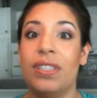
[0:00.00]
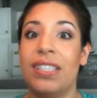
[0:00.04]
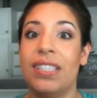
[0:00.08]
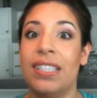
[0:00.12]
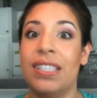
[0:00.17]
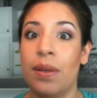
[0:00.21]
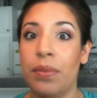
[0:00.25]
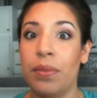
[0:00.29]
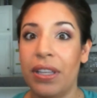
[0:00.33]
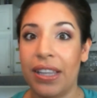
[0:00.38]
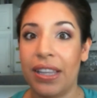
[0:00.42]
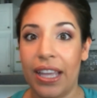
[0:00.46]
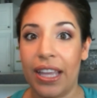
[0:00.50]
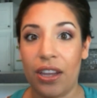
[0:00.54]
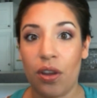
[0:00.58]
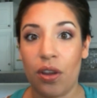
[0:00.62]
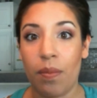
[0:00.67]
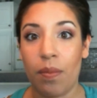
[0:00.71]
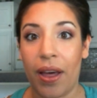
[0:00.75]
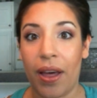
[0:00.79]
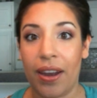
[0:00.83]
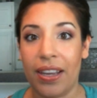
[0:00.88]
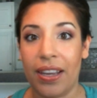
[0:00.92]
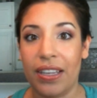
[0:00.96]
stimulate
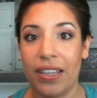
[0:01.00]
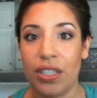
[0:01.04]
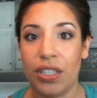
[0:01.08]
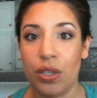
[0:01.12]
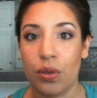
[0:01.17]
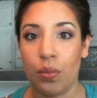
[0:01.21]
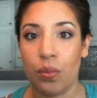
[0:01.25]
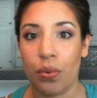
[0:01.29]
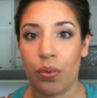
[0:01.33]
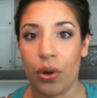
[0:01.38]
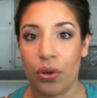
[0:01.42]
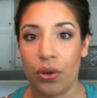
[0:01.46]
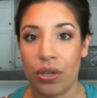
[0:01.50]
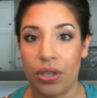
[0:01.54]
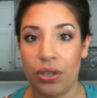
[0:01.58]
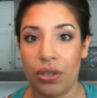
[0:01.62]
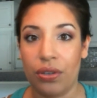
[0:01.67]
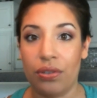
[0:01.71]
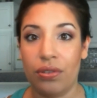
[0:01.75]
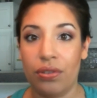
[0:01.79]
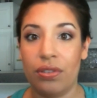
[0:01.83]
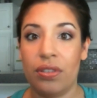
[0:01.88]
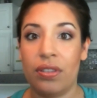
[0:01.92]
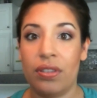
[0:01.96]
your body to
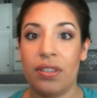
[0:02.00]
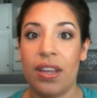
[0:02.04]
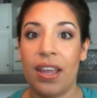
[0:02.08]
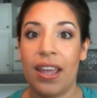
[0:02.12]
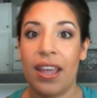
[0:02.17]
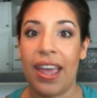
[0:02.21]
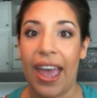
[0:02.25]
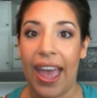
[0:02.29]
produce